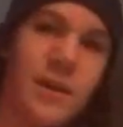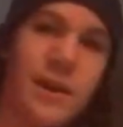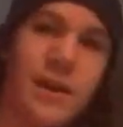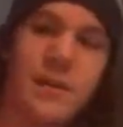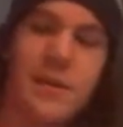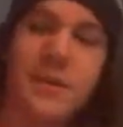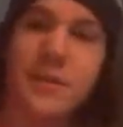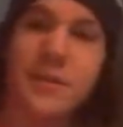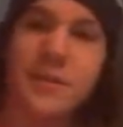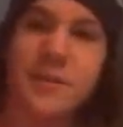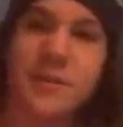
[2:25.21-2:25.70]

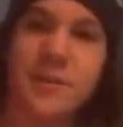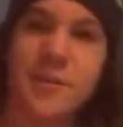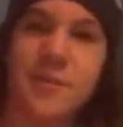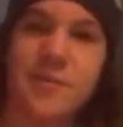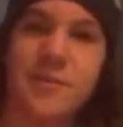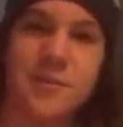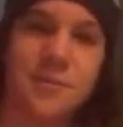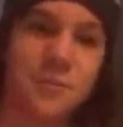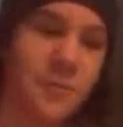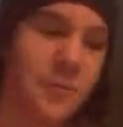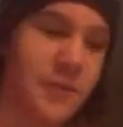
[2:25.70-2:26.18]
I think I'll tell
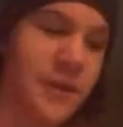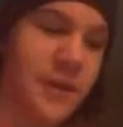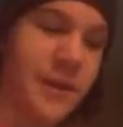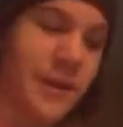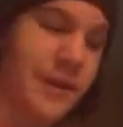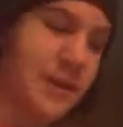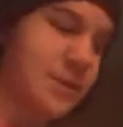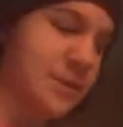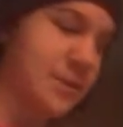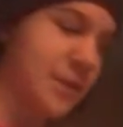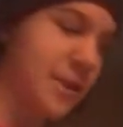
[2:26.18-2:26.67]
a story,
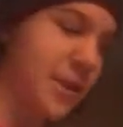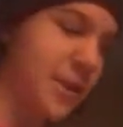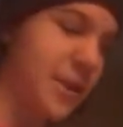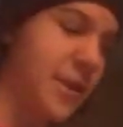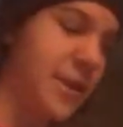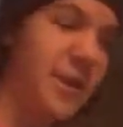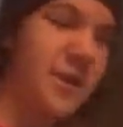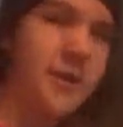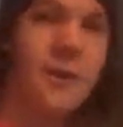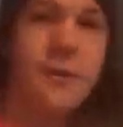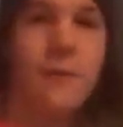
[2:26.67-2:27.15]
actually. I
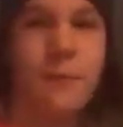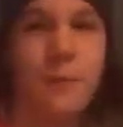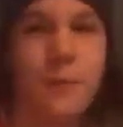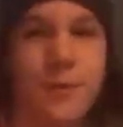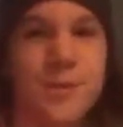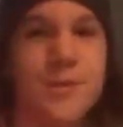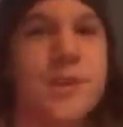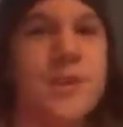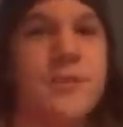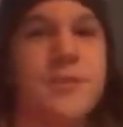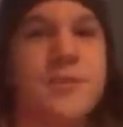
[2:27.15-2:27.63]
think I
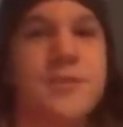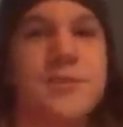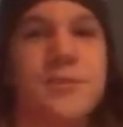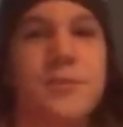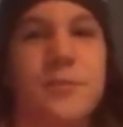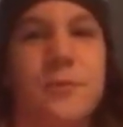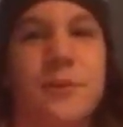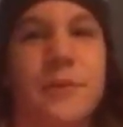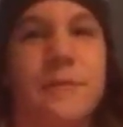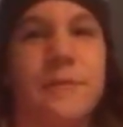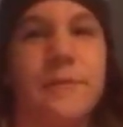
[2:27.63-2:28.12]
will tell a
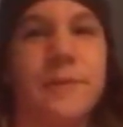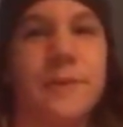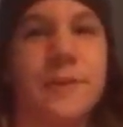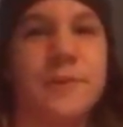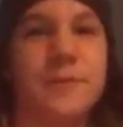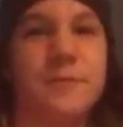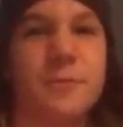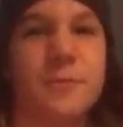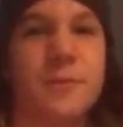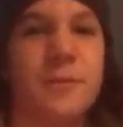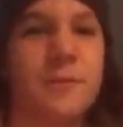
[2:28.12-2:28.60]
story for
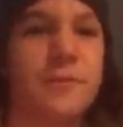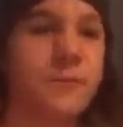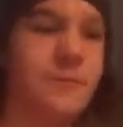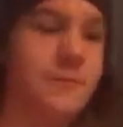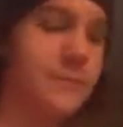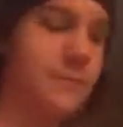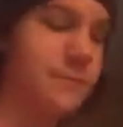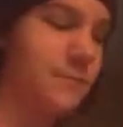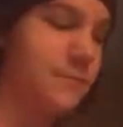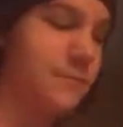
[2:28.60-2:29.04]
this one.